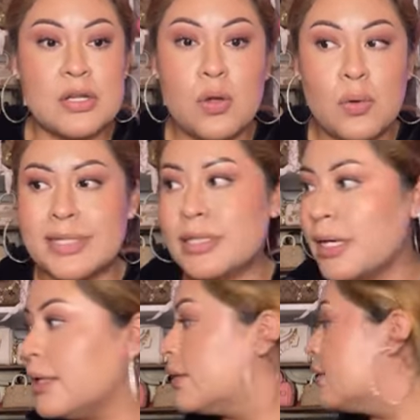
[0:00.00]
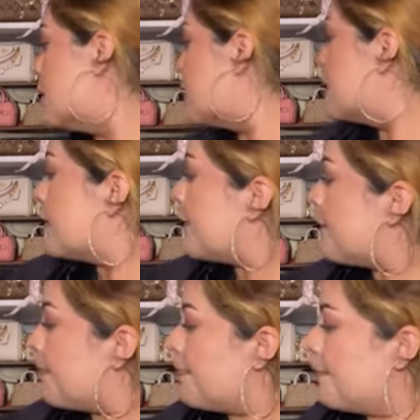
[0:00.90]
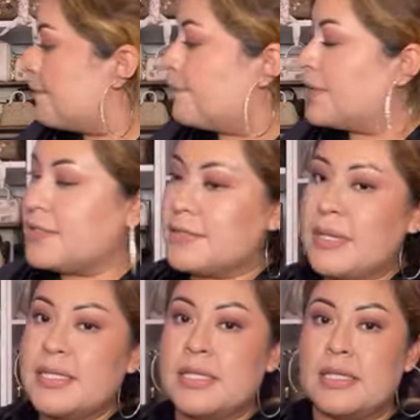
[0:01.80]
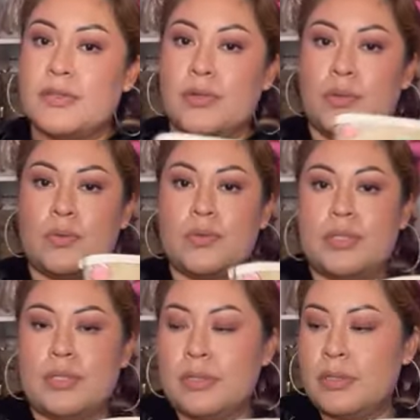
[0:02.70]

No, it's not. Look. This is my city tote.